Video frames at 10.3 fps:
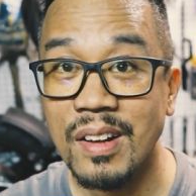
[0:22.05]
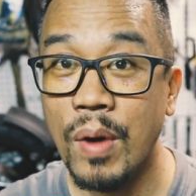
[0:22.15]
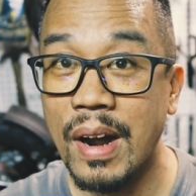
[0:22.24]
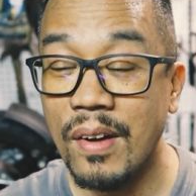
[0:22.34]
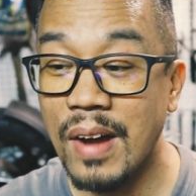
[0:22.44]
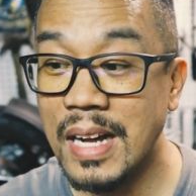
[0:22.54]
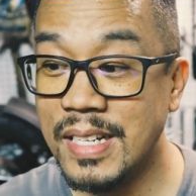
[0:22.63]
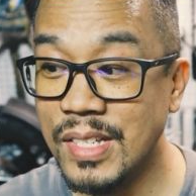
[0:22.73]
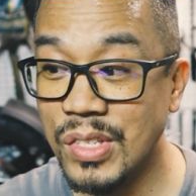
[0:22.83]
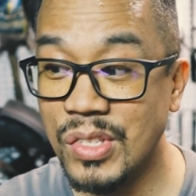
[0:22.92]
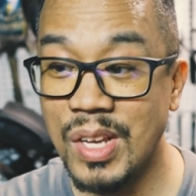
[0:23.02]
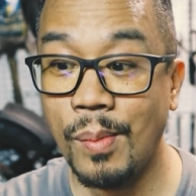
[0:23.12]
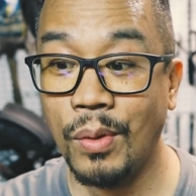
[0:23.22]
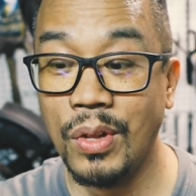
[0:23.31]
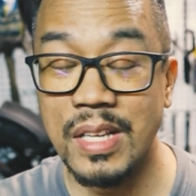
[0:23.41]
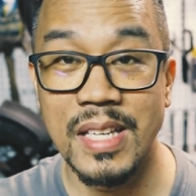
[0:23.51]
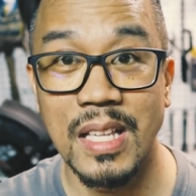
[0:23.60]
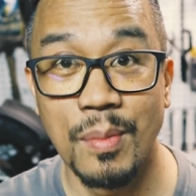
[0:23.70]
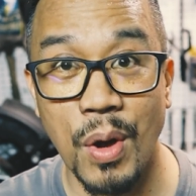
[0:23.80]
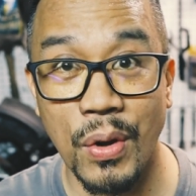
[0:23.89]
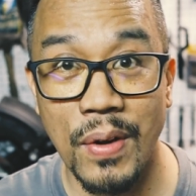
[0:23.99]
where I disassemble and take
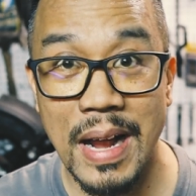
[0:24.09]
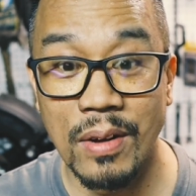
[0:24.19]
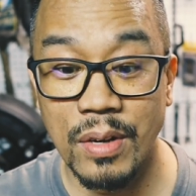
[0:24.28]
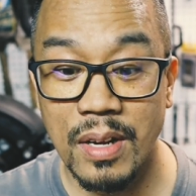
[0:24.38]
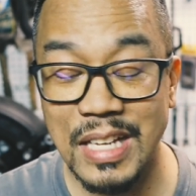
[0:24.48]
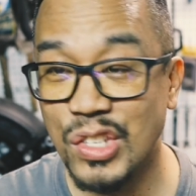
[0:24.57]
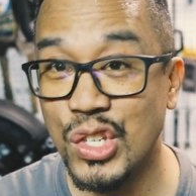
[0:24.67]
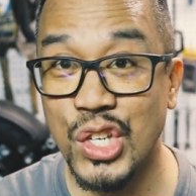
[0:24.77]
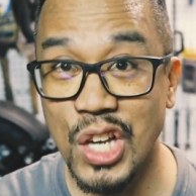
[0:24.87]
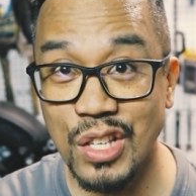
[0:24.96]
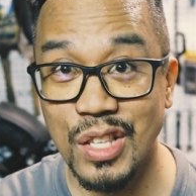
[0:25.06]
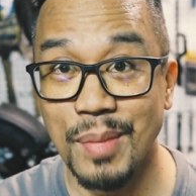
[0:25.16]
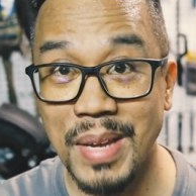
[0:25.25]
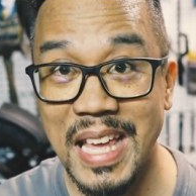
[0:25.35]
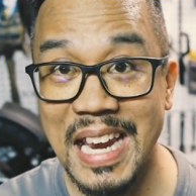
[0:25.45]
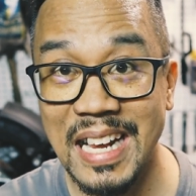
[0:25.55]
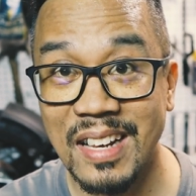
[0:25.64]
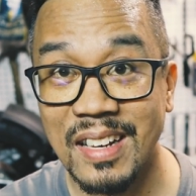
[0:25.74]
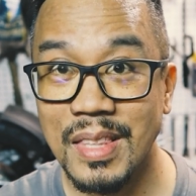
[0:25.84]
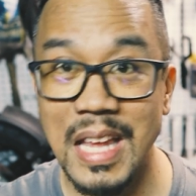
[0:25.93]
the motor out. That's just the beginning.